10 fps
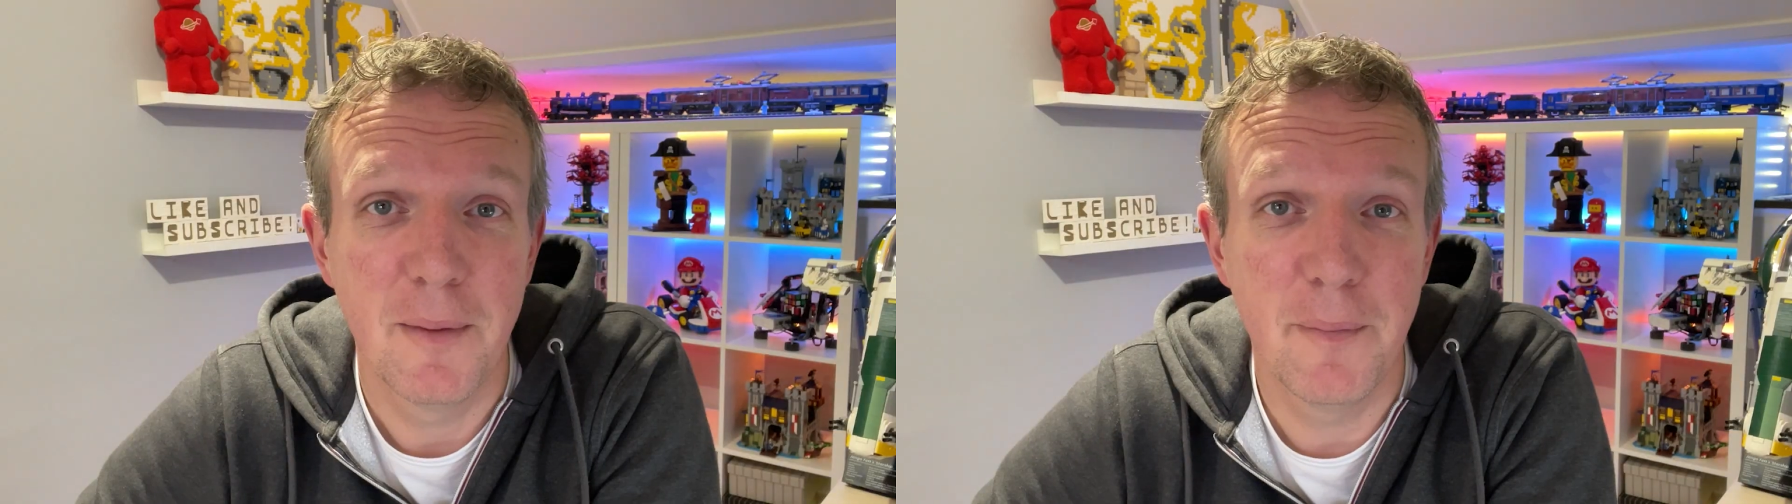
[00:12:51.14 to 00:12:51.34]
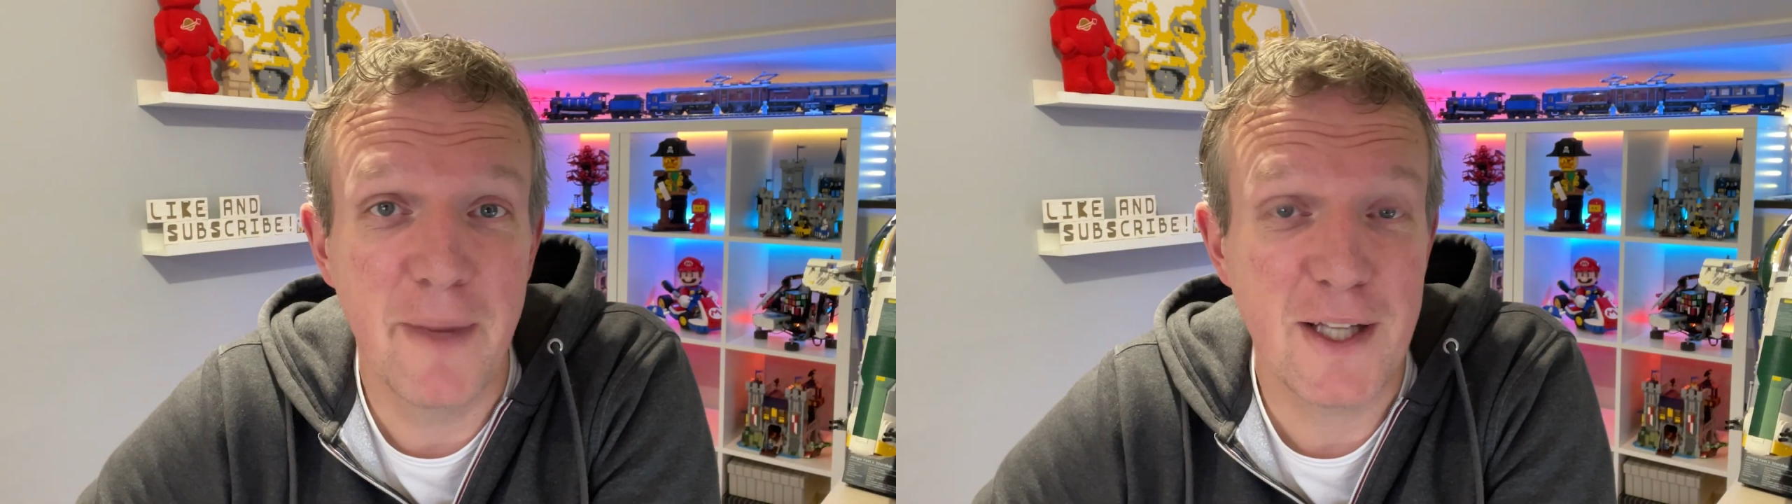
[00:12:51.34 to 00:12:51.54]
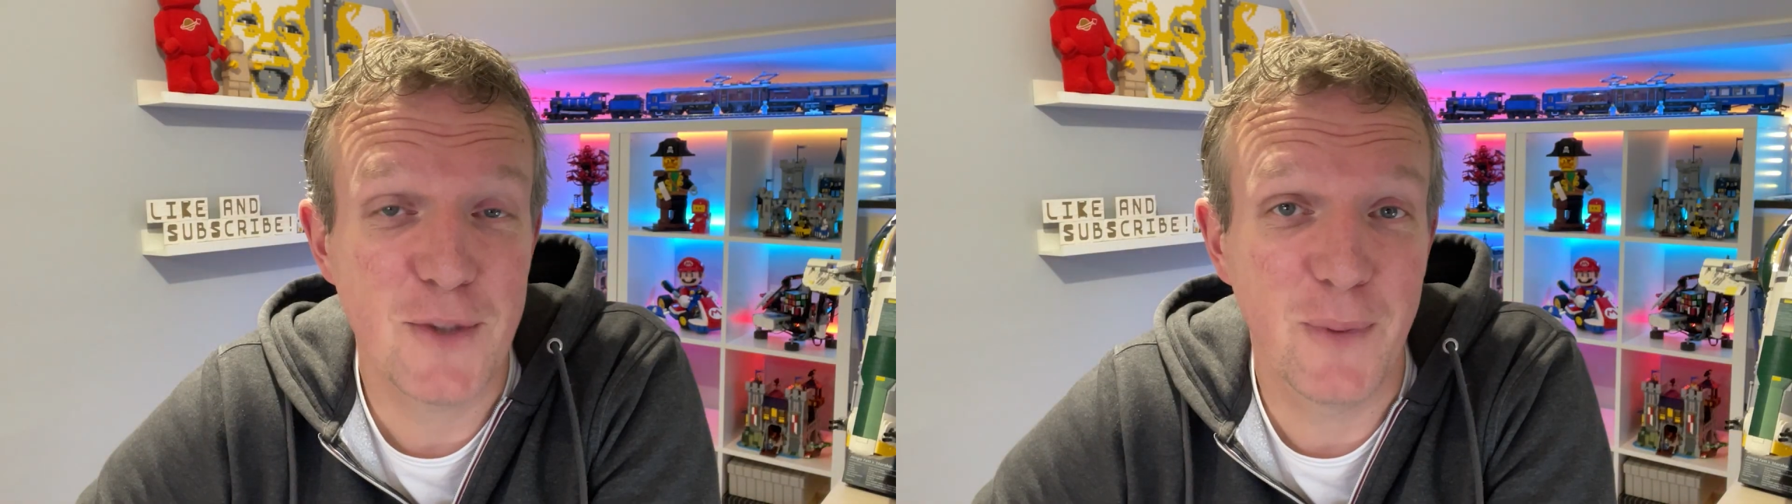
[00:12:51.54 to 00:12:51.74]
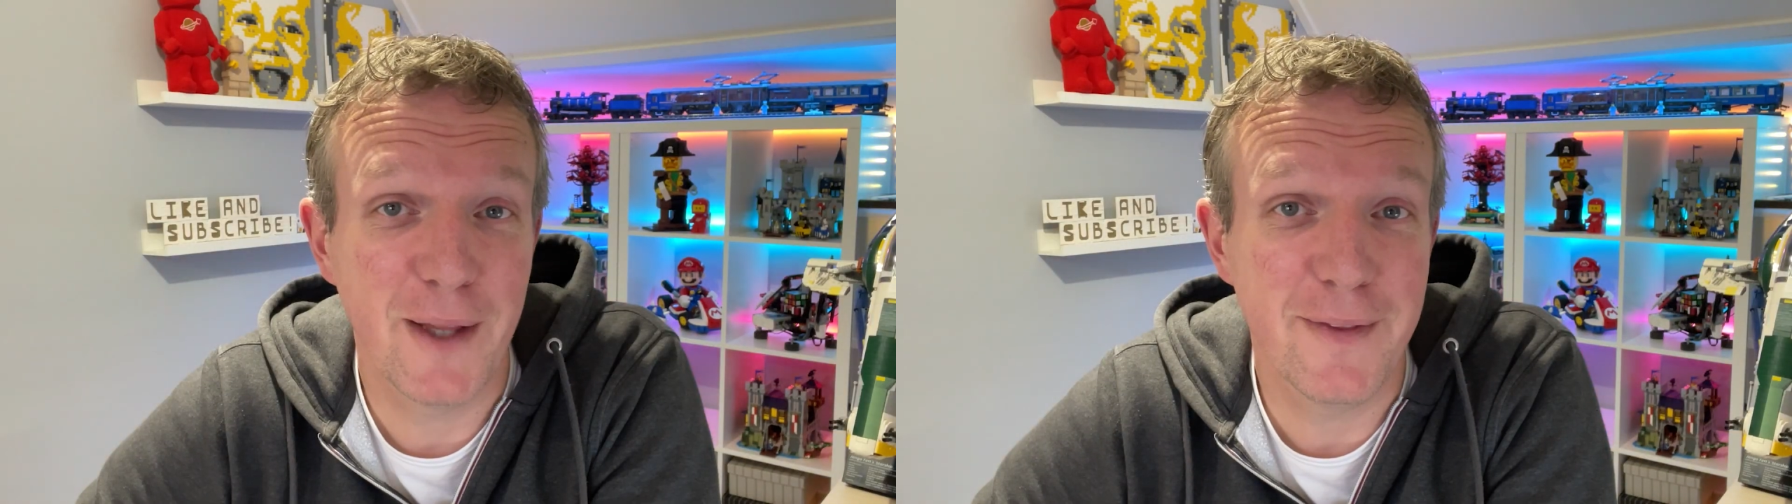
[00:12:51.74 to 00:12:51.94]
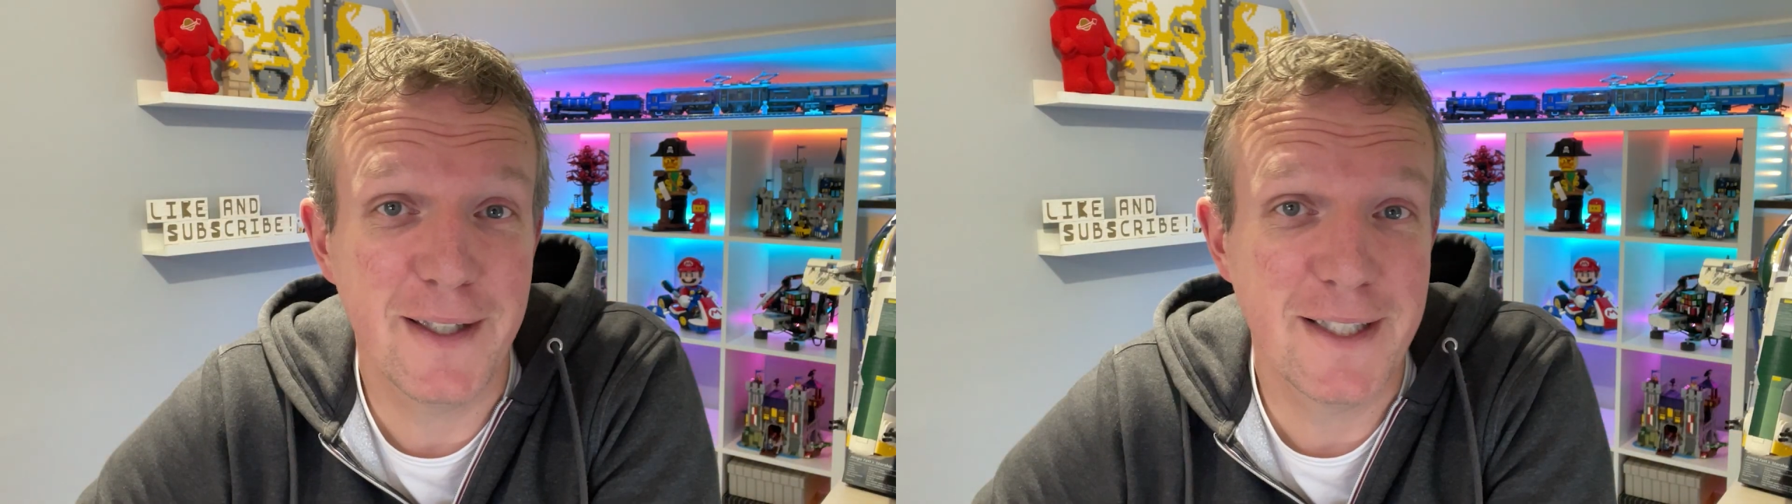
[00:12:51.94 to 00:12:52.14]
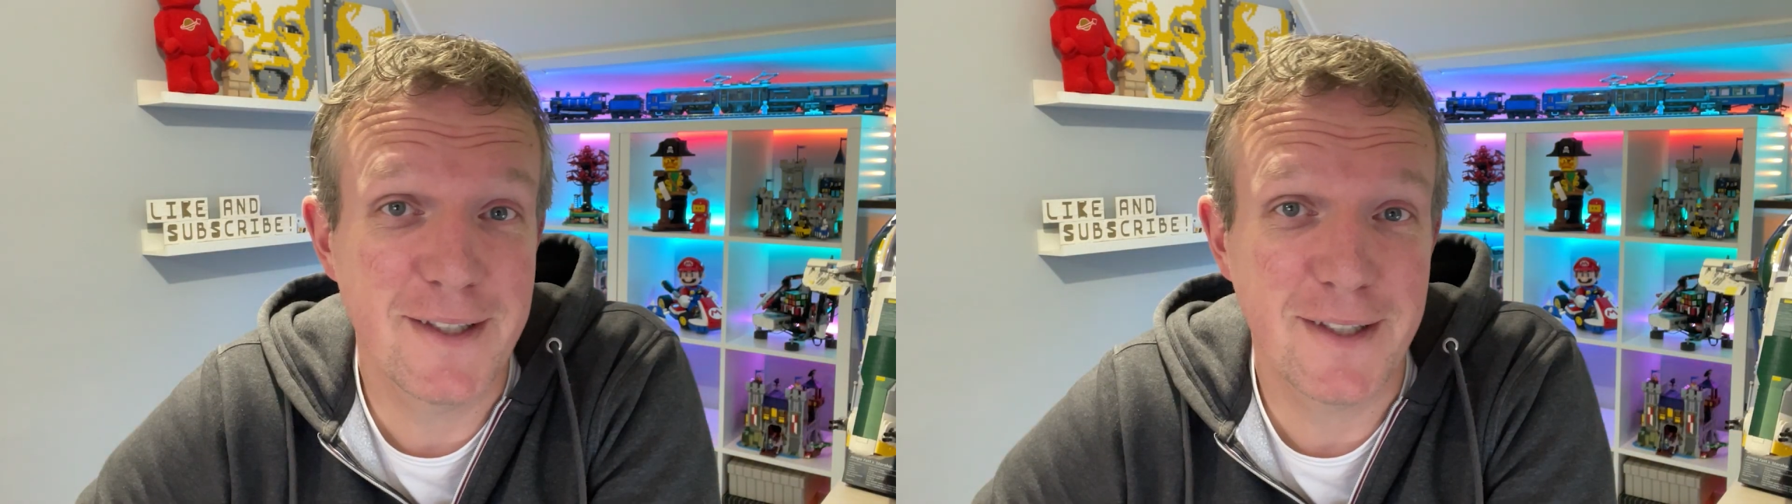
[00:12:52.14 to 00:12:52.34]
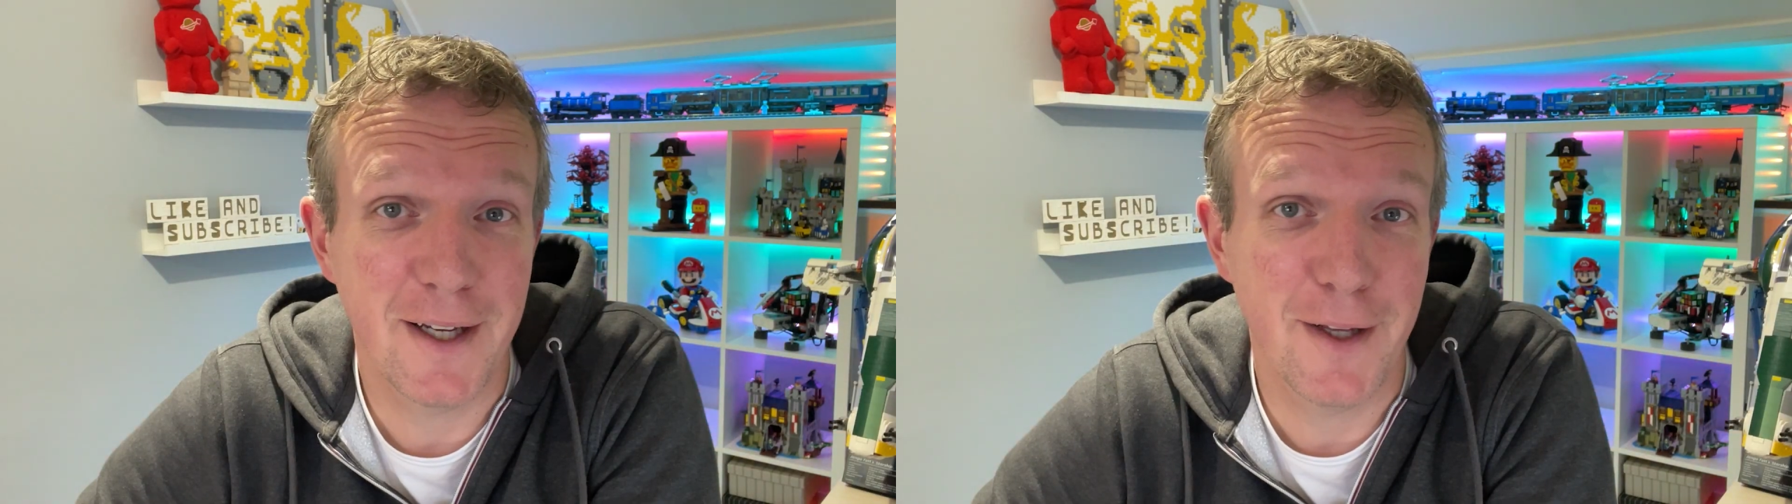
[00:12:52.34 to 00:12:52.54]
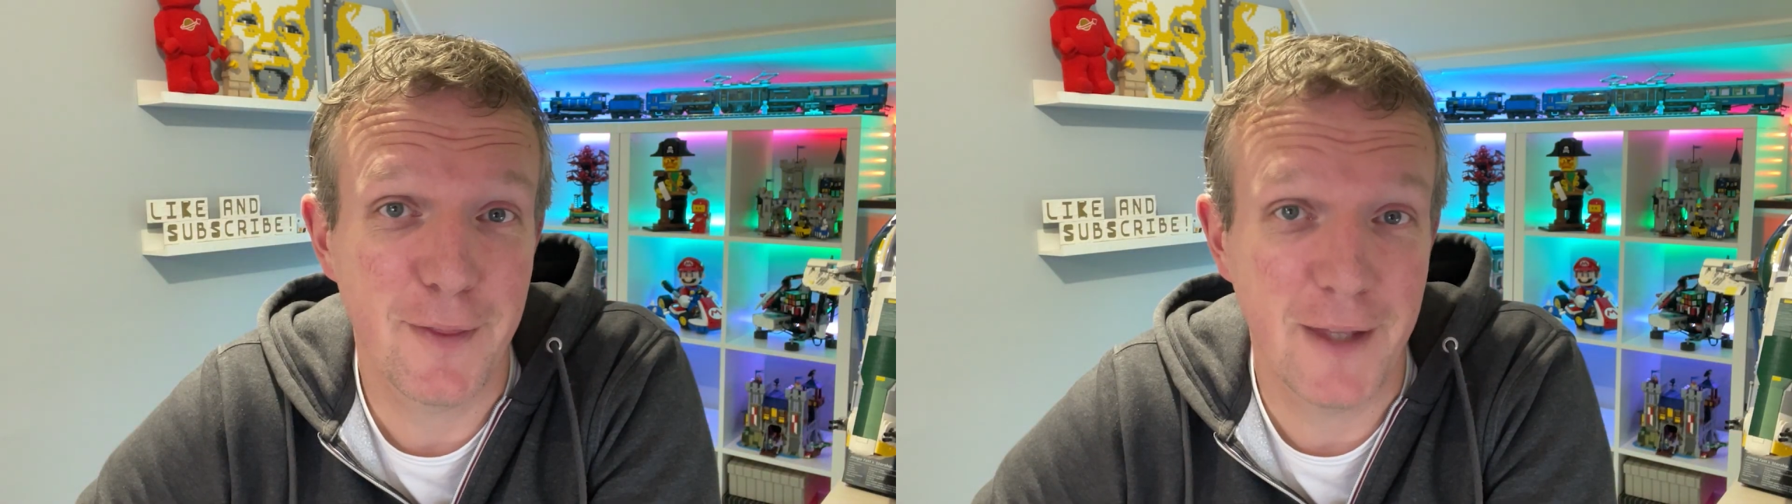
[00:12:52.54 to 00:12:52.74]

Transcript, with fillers: mess with these uh,